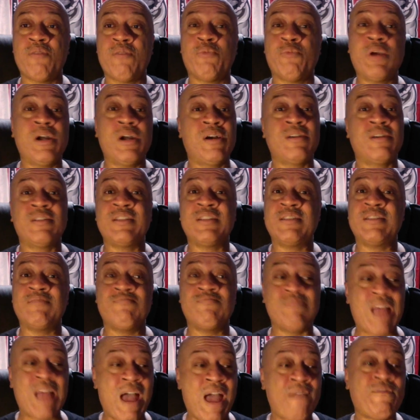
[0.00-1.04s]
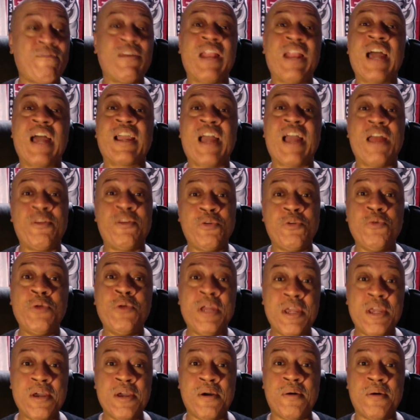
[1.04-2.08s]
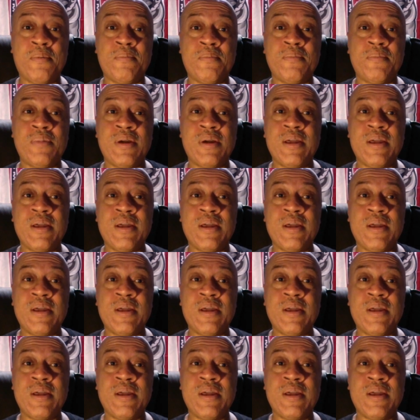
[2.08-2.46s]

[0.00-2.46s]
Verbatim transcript: Well, I felt like I knew him,